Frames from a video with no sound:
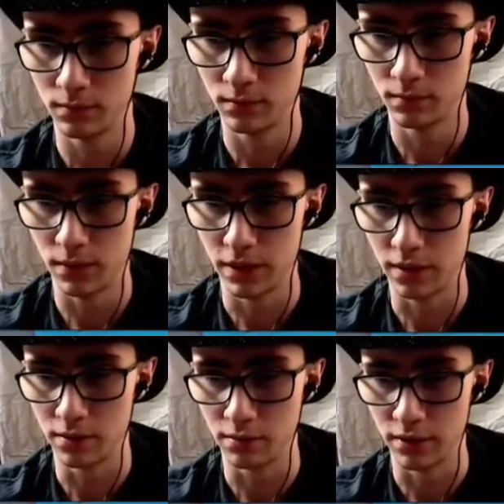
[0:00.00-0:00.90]
My
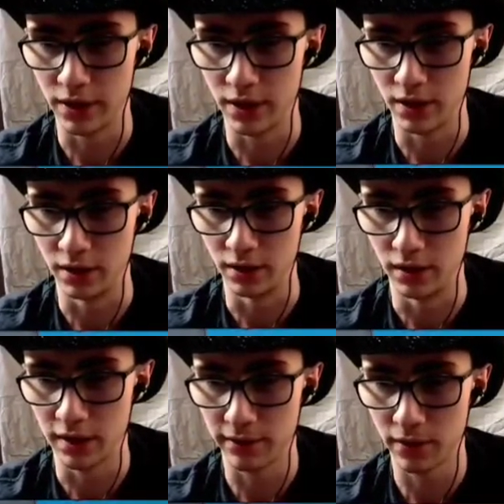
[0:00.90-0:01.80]
3 in
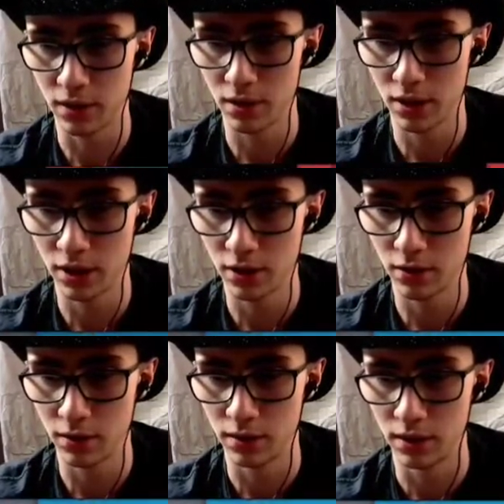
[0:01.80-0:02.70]
Africa
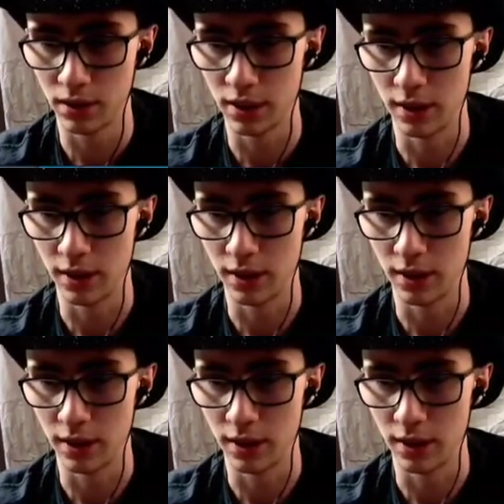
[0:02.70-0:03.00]
now. Get